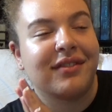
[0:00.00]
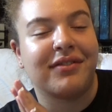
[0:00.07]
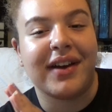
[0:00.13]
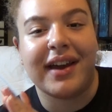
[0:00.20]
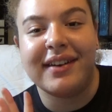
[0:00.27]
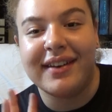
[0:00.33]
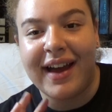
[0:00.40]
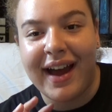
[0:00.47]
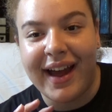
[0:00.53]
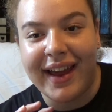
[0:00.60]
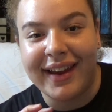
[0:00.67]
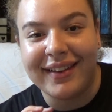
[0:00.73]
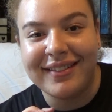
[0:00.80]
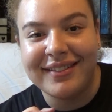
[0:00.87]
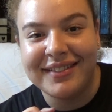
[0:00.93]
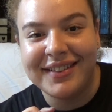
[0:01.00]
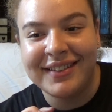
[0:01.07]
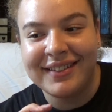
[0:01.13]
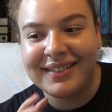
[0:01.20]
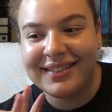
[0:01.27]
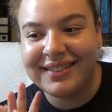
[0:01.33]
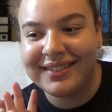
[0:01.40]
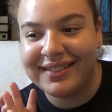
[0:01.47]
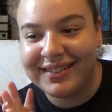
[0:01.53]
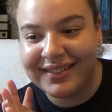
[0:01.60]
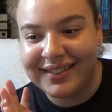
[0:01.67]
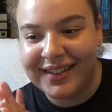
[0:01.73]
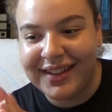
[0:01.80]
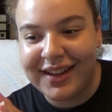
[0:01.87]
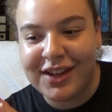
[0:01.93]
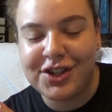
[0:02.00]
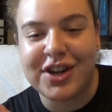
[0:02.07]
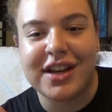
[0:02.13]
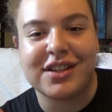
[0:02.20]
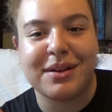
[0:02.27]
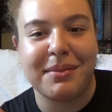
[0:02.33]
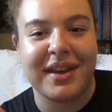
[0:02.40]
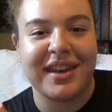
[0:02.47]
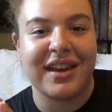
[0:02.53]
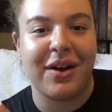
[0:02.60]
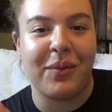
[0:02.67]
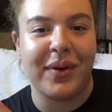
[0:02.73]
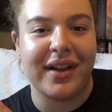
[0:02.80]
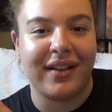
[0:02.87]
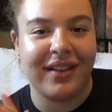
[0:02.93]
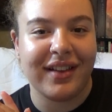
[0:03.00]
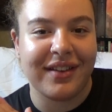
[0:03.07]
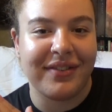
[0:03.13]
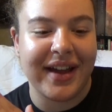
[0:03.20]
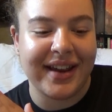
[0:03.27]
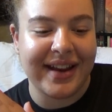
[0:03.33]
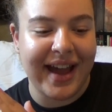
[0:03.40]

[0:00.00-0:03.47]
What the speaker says: if I die, should I start making a will? If I